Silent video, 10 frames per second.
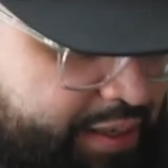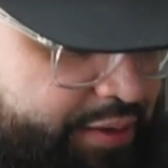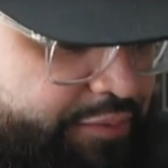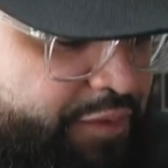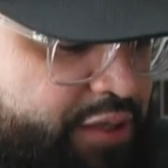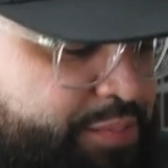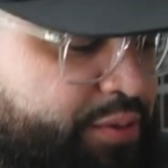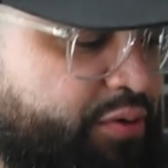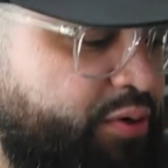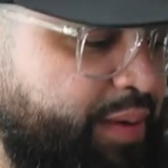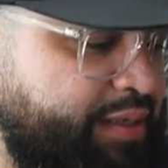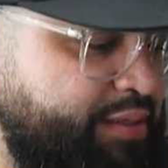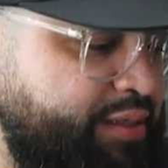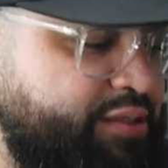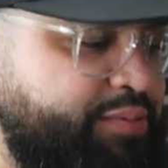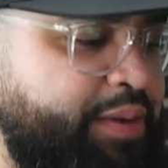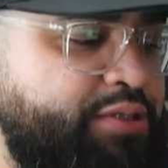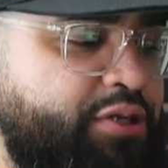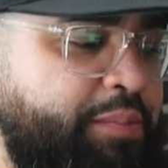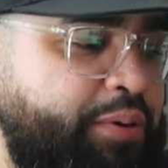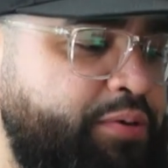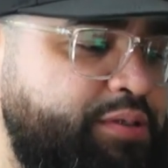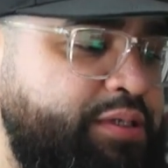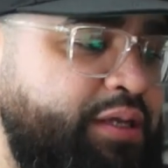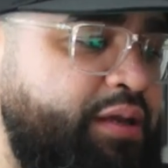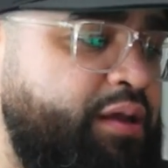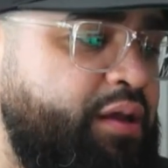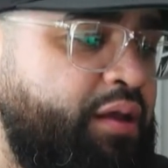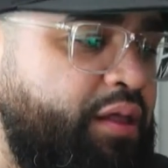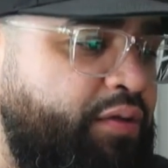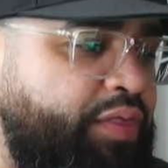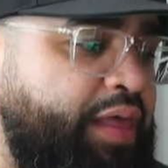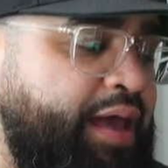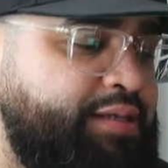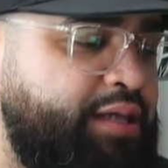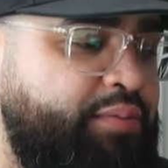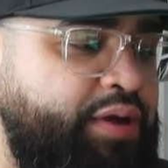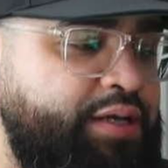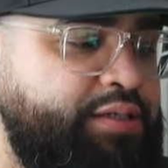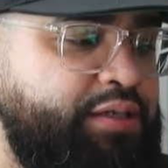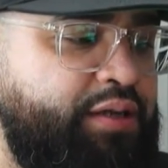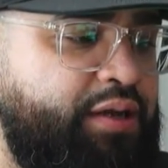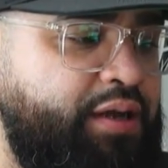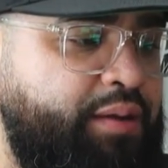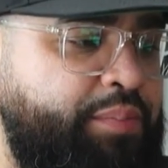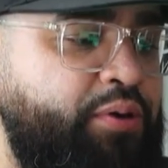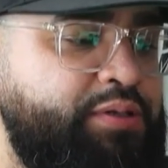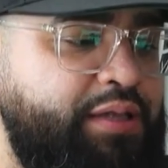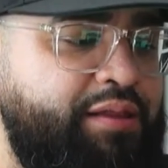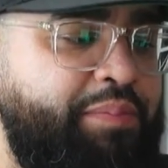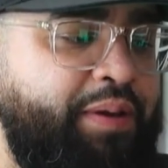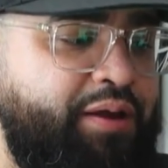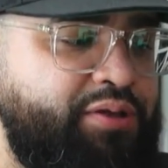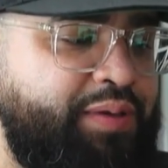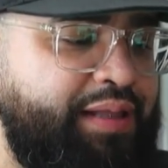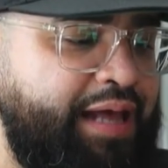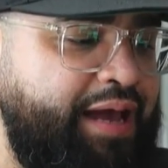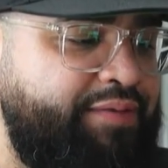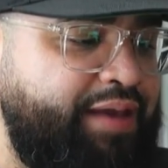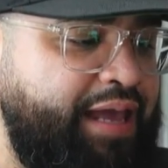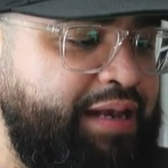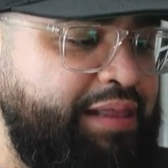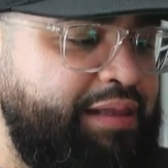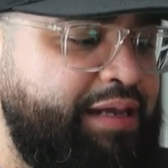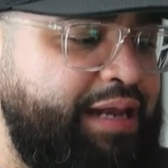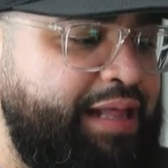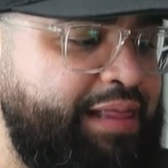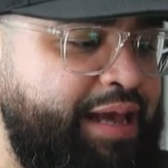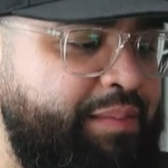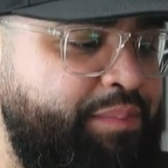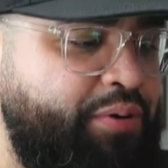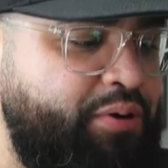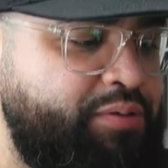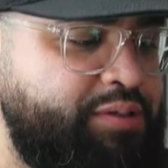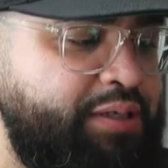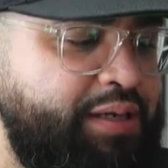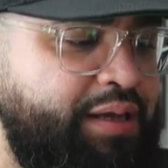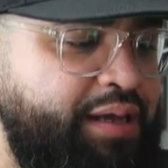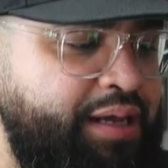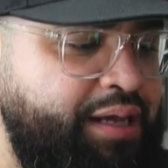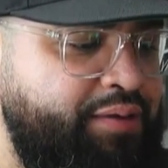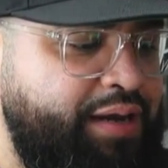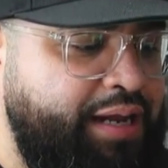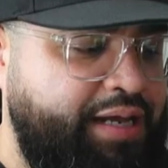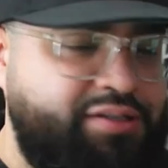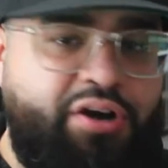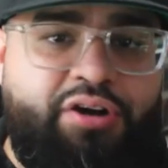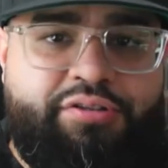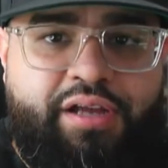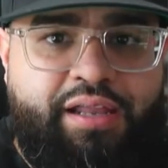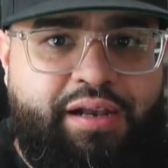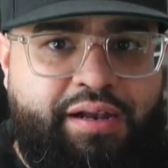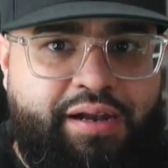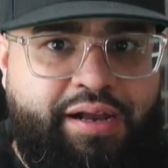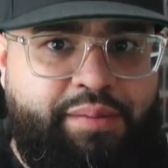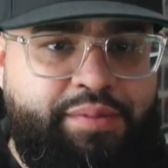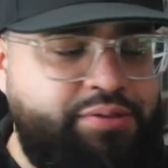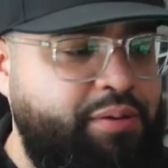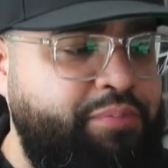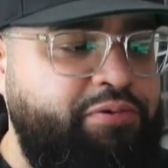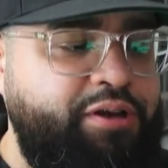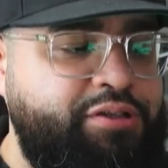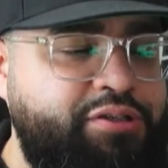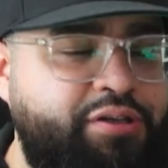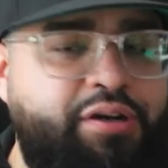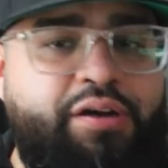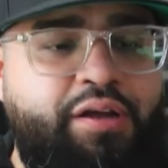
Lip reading: the Facebook group, I seen Spencer posted that celebration, posted that the panels went live. And looking at that post, he already has 189 comments. So I'm pretty sure